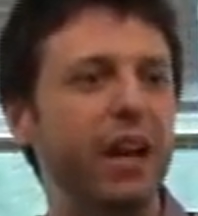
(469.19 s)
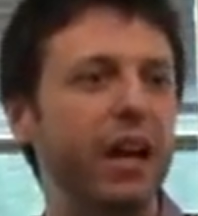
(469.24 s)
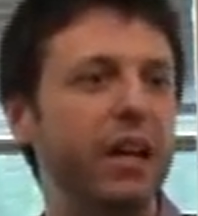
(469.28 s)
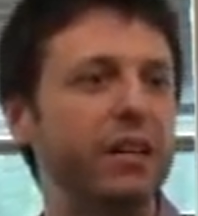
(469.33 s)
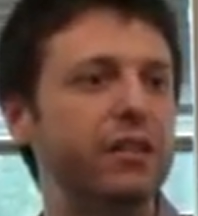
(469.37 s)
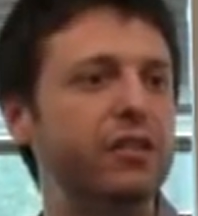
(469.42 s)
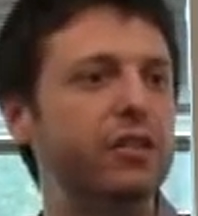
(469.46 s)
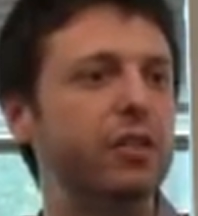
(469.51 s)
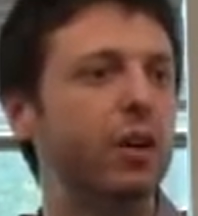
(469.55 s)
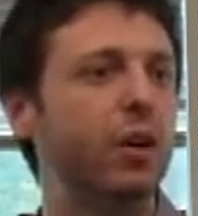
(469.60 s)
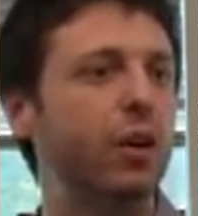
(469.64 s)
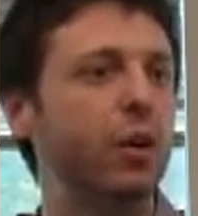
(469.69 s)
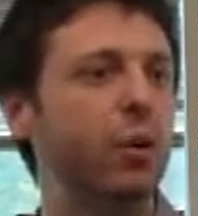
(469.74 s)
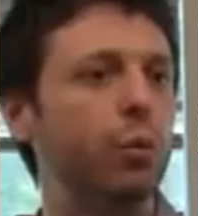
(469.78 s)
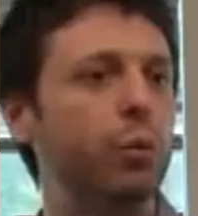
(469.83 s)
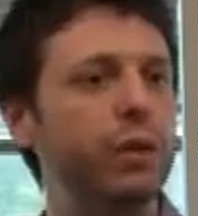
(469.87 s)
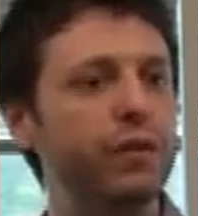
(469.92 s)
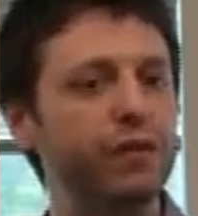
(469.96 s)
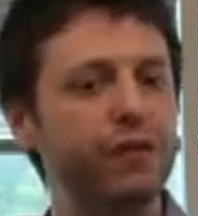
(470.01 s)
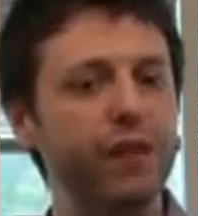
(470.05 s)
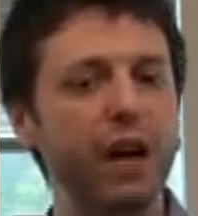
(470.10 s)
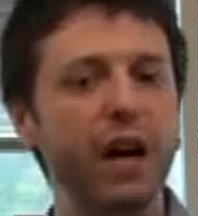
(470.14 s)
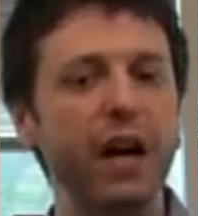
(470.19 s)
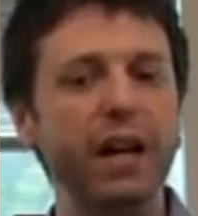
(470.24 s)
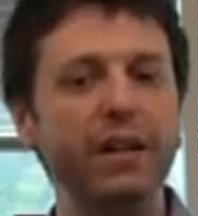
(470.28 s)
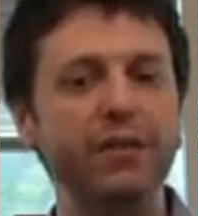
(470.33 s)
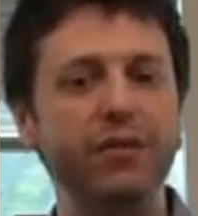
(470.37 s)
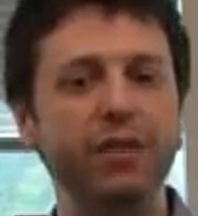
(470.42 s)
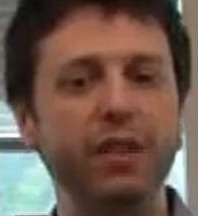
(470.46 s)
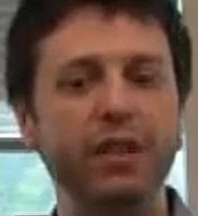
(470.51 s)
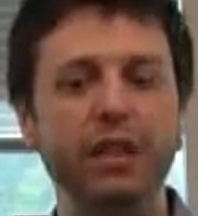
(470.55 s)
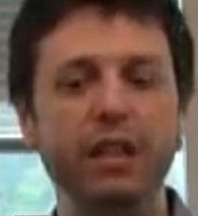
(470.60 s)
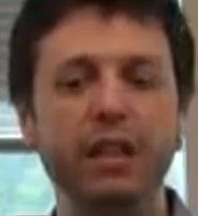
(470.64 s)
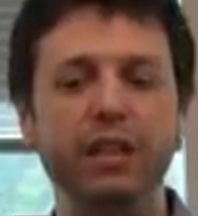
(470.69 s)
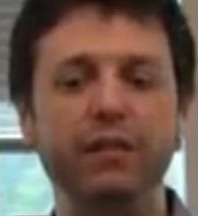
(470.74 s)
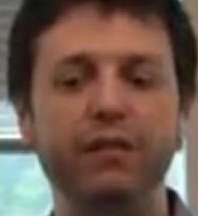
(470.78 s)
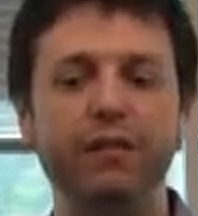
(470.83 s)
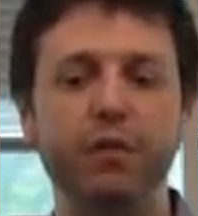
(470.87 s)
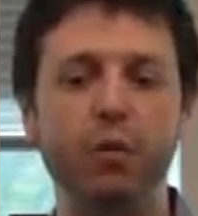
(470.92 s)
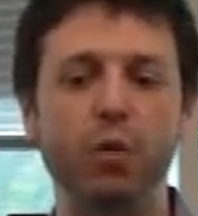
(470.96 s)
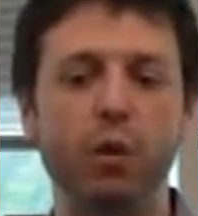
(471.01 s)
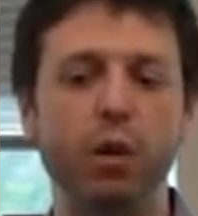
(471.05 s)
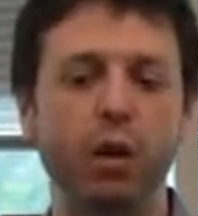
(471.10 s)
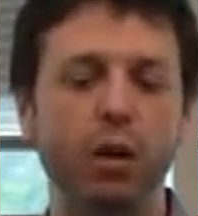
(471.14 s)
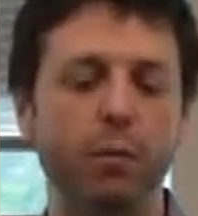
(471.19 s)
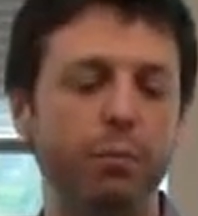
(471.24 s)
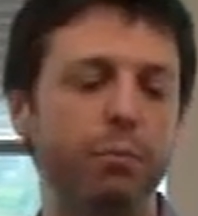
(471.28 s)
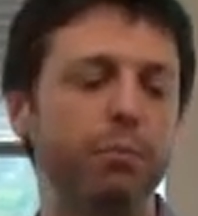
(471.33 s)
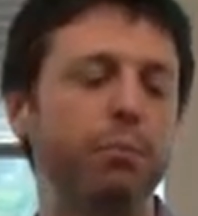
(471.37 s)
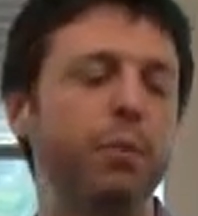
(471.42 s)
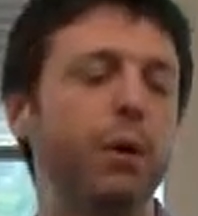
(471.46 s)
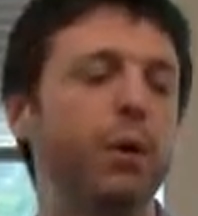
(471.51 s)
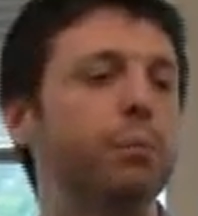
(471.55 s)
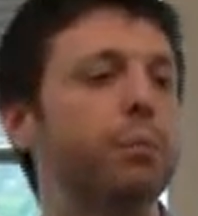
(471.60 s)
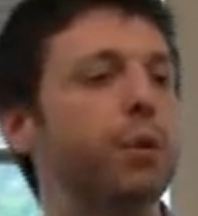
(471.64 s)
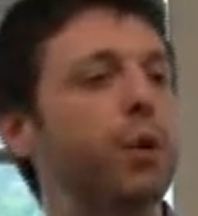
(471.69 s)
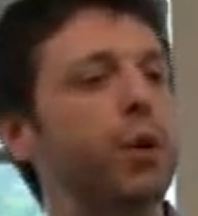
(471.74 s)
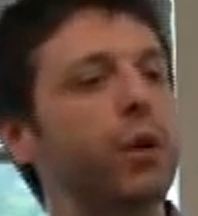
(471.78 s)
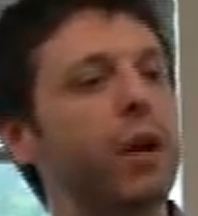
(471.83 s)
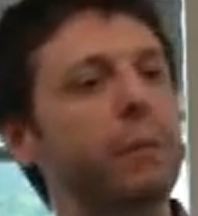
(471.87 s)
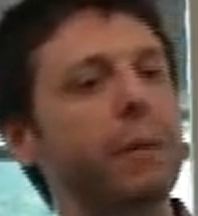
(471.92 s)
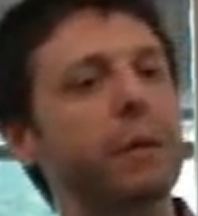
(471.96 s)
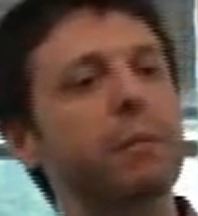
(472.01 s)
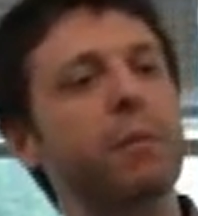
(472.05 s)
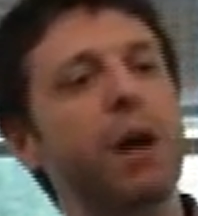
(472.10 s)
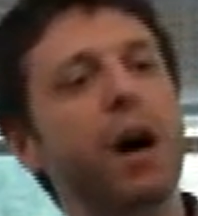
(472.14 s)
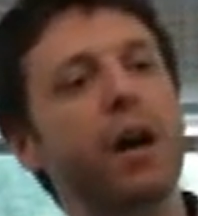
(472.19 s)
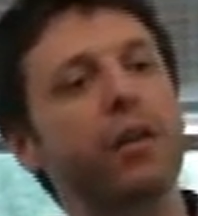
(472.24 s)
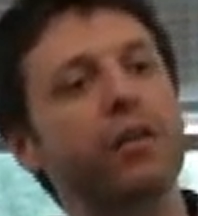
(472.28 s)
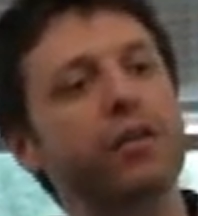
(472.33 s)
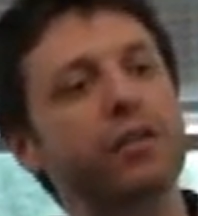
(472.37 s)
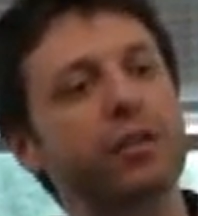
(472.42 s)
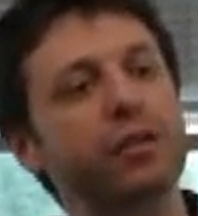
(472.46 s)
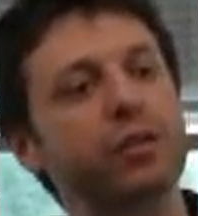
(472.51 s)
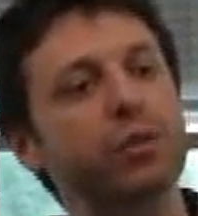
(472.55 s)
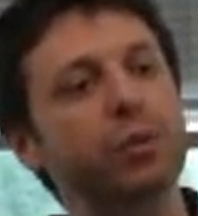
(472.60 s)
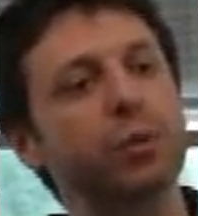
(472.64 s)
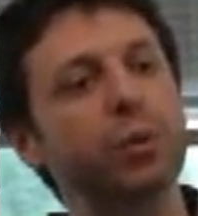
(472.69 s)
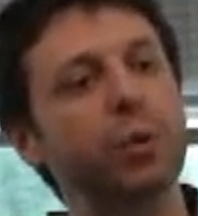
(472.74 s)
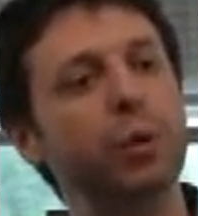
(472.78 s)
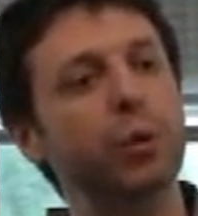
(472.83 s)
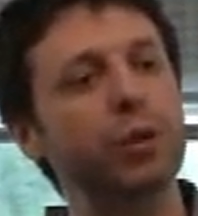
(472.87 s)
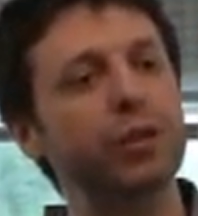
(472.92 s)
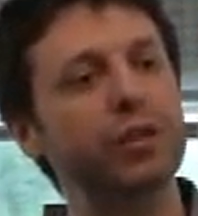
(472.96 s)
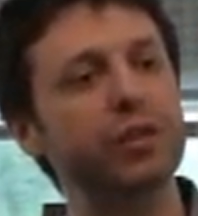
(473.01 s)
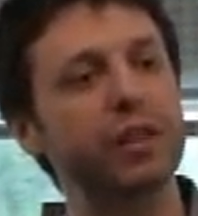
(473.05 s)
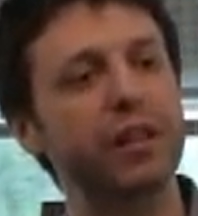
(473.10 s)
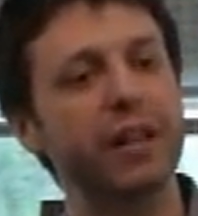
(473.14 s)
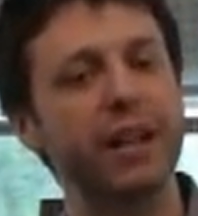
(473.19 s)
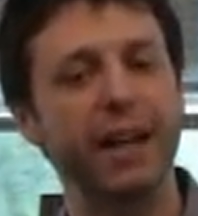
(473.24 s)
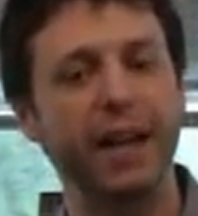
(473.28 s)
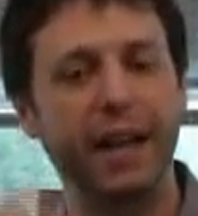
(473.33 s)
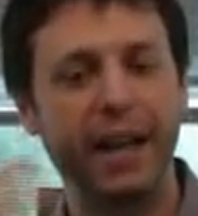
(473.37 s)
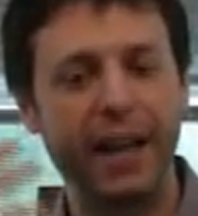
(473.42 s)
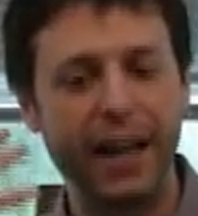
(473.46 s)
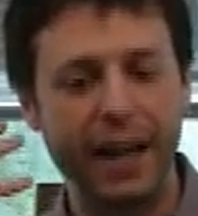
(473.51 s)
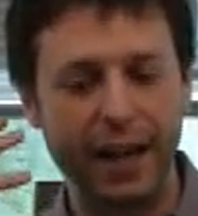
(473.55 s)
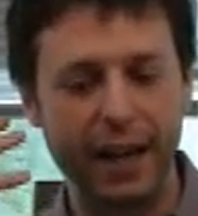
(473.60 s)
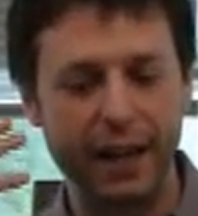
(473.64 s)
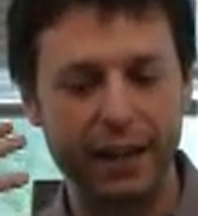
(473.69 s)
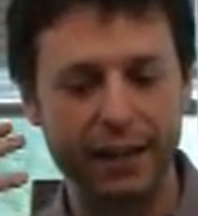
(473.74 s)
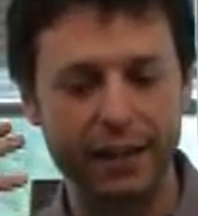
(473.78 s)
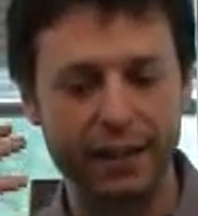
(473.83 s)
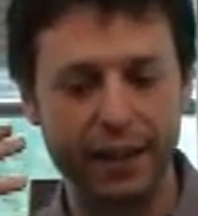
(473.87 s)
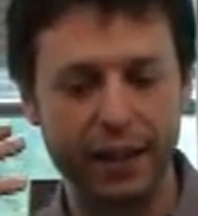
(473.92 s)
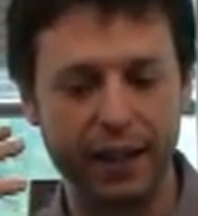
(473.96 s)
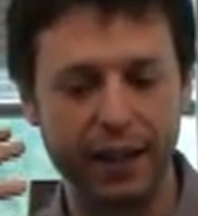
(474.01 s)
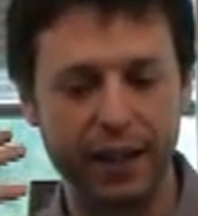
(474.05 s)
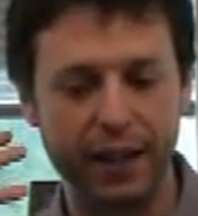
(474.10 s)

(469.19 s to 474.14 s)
And so we find the need for both programming models and tools and